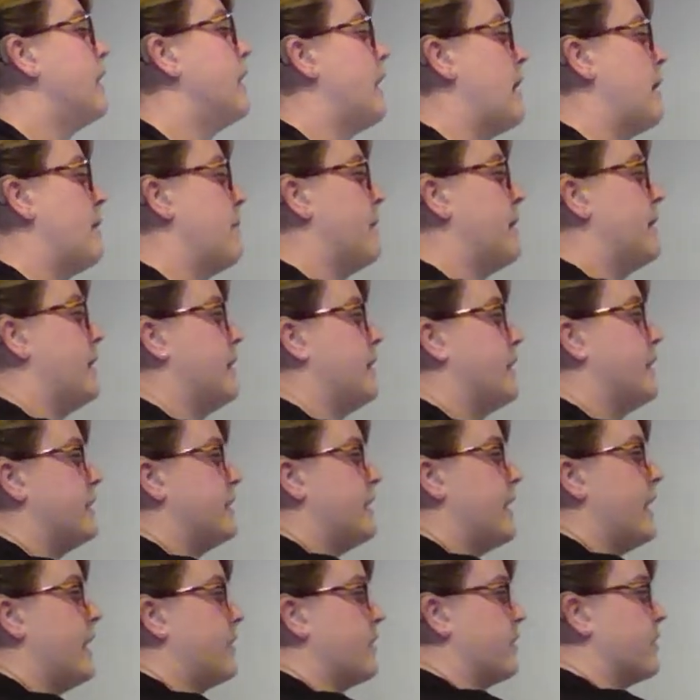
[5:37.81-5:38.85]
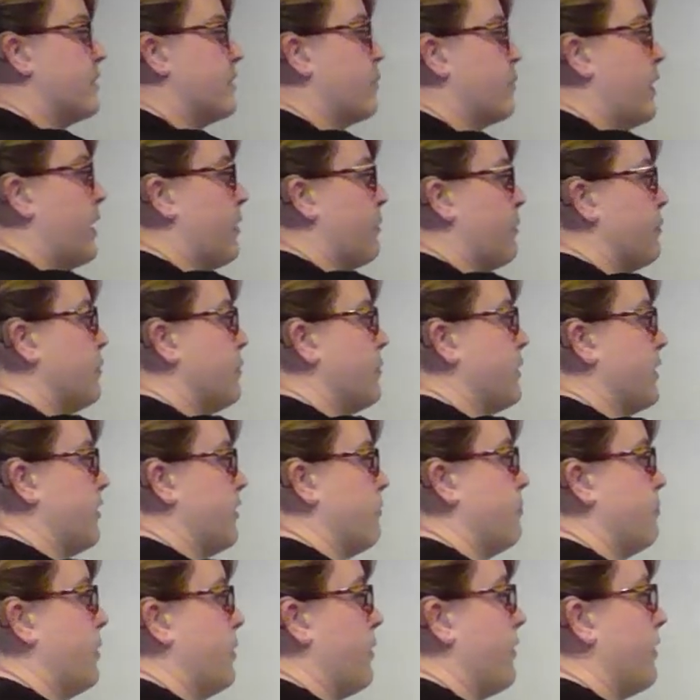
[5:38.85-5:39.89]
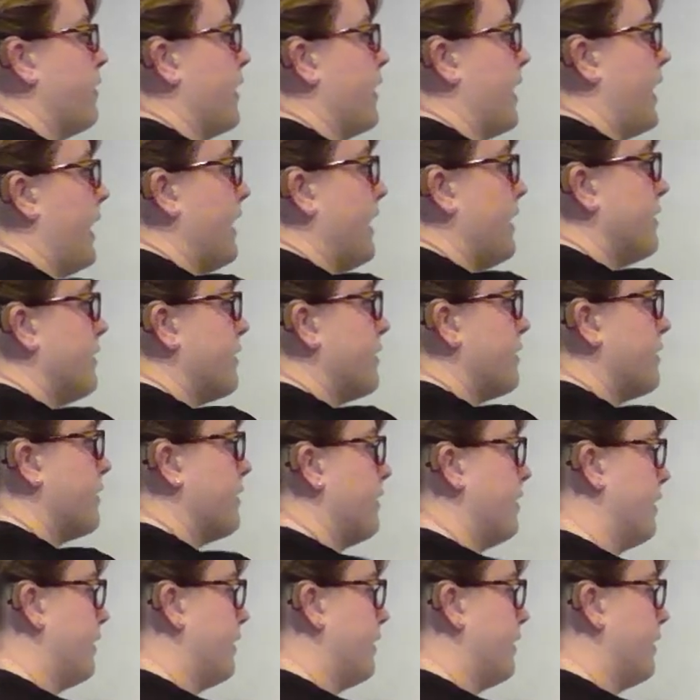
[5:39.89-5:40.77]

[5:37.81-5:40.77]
I'm going to take the square root of both sides.